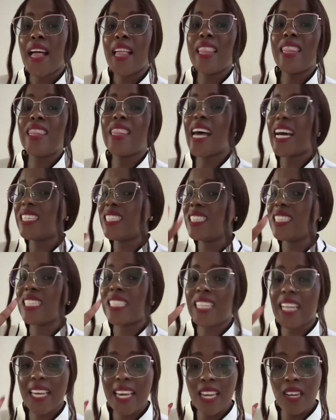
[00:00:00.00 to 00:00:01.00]
That is the
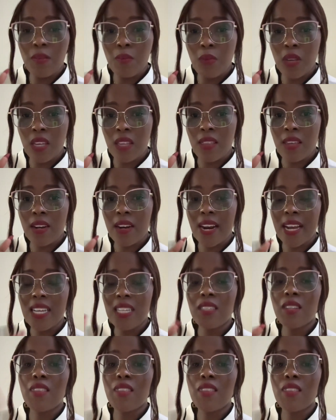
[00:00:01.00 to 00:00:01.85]
second myth, right?